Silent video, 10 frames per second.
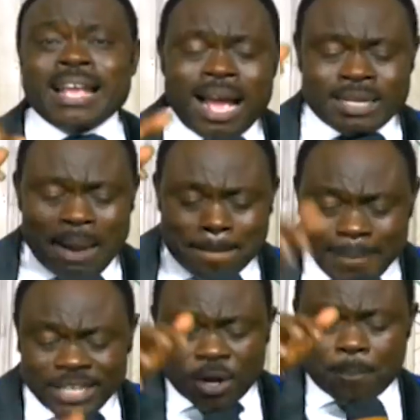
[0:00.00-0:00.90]
the
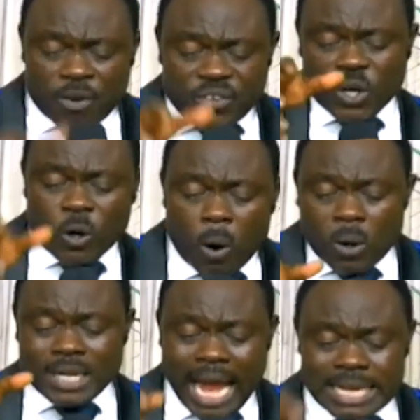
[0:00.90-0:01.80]
major prophet of
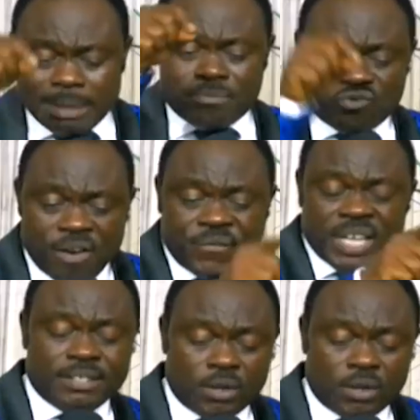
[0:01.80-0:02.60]
God, I am revealing